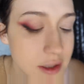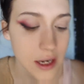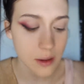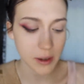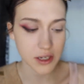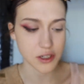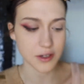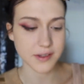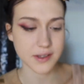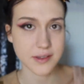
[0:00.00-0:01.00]
take
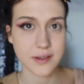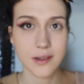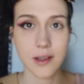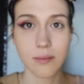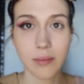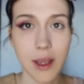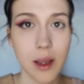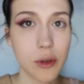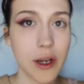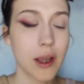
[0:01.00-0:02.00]
pictures because the
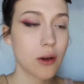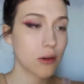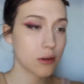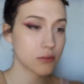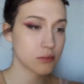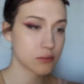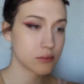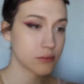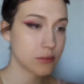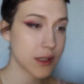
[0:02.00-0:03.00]
camera angle
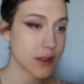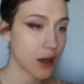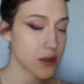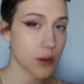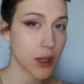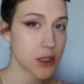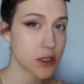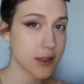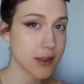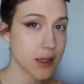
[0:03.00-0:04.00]
is not doing it
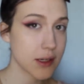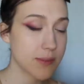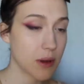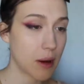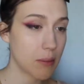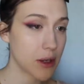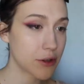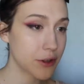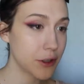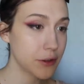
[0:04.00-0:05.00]
justice, but my
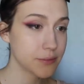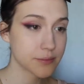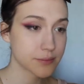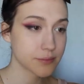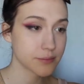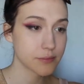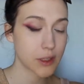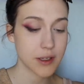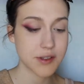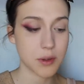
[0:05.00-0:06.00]
mirror
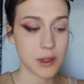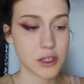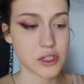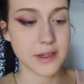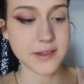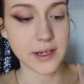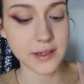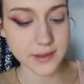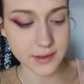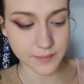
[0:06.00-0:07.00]
is doing it
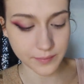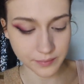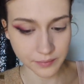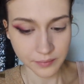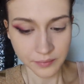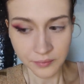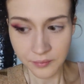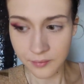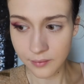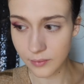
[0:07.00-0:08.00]
justice.
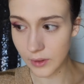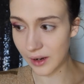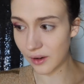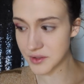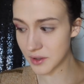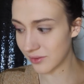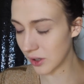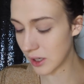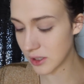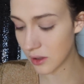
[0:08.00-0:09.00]
I also
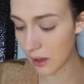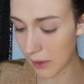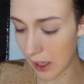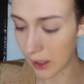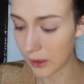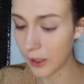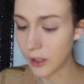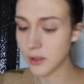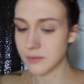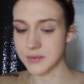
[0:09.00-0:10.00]
forgot to grab my
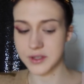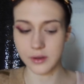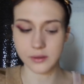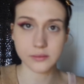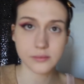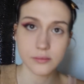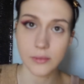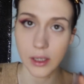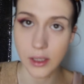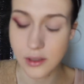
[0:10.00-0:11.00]
eyeliner, so
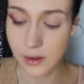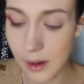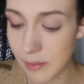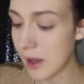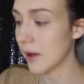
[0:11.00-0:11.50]
I need to grab